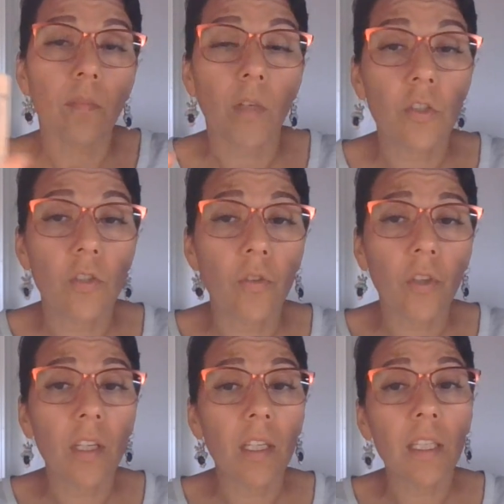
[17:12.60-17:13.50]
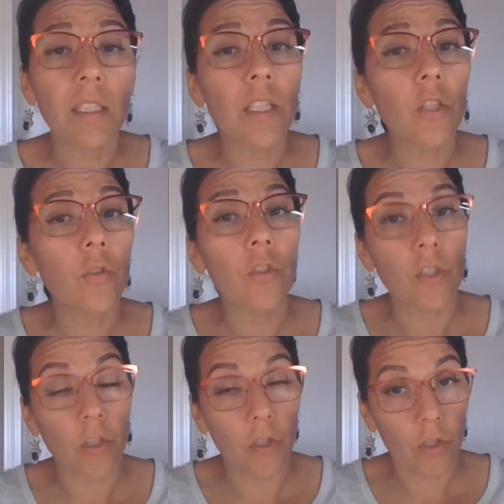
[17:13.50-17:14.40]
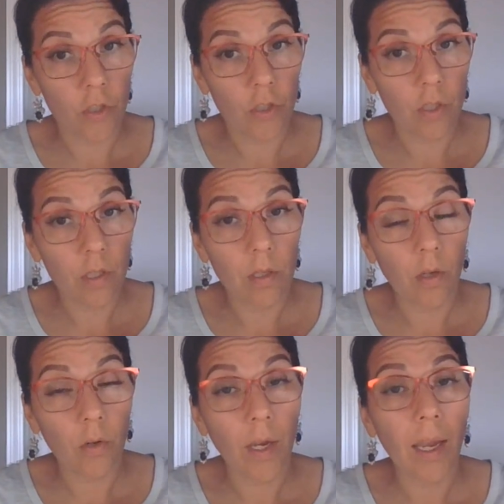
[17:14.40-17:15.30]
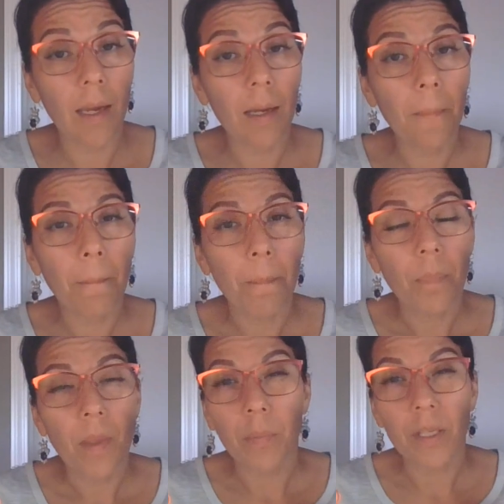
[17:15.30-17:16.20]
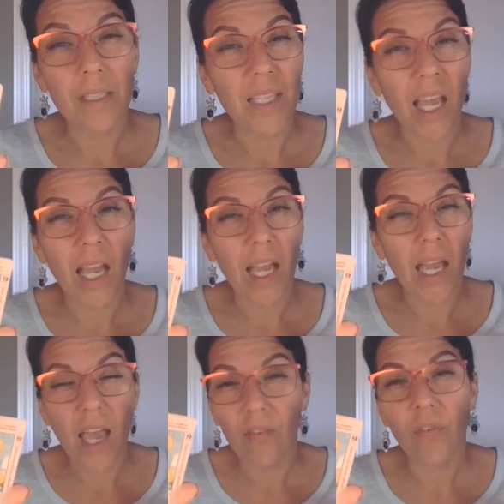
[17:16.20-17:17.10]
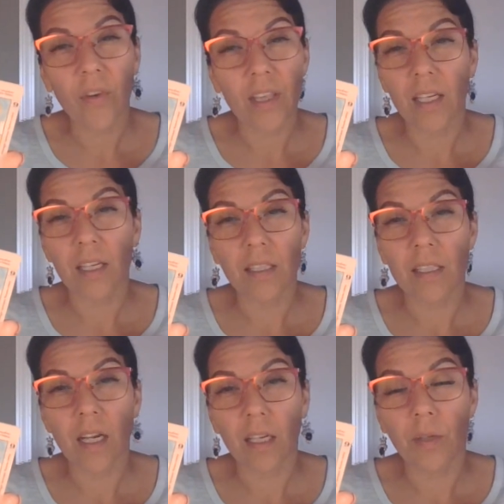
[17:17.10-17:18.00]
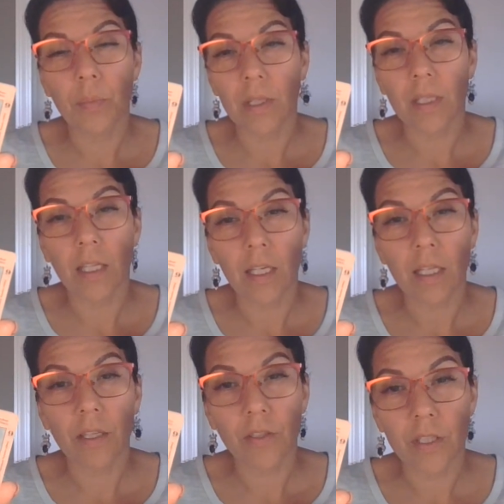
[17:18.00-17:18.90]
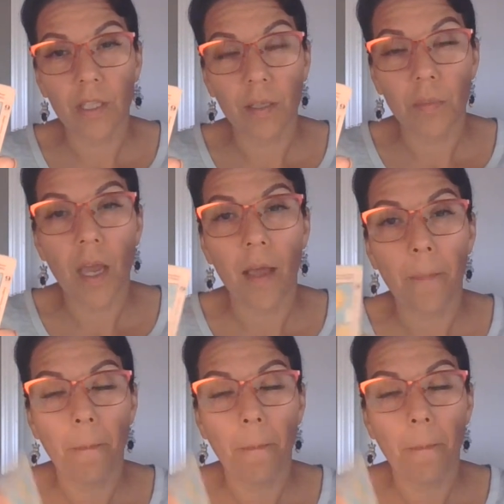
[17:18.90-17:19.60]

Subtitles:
So they're going to continue to search, okay? Because everything is not completely clear to them yet.